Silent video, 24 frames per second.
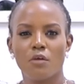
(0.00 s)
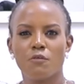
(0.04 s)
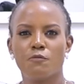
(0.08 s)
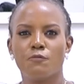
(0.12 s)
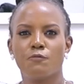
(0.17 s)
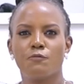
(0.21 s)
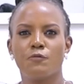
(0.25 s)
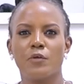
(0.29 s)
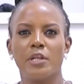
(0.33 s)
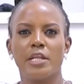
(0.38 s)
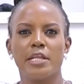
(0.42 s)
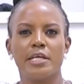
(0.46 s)

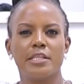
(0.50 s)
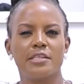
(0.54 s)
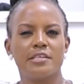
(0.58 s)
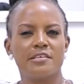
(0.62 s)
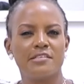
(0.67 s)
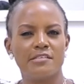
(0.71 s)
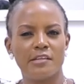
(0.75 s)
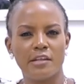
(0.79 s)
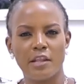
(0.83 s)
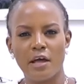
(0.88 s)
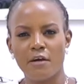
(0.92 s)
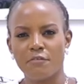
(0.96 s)
feeling
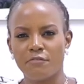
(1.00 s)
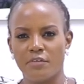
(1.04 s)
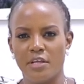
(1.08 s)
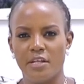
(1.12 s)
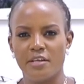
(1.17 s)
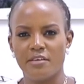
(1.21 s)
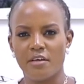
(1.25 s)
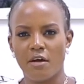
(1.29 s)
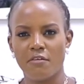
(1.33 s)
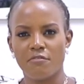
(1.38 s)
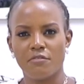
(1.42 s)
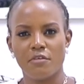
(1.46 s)
these
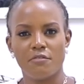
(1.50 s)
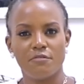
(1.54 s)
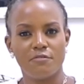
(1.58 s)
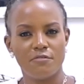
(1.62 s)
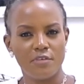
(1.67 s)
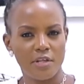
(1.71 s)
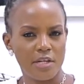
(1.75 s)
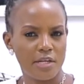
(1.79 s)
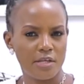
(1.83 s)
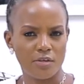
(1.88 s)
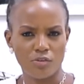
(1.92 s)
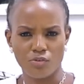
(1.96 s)
lovey-dovey
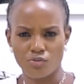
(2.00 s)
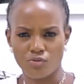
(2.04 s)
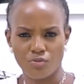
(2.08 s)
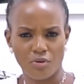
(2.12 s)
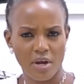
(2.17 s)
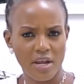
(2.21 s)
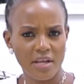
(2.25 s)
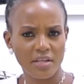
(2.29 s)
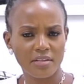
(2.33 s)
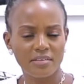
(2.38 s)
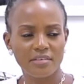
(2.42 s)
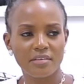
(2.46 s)
feelings,
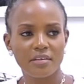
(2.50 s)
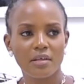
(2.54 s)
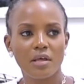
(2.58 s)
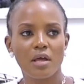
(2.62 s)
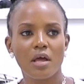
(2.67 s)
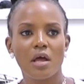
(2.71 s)
right?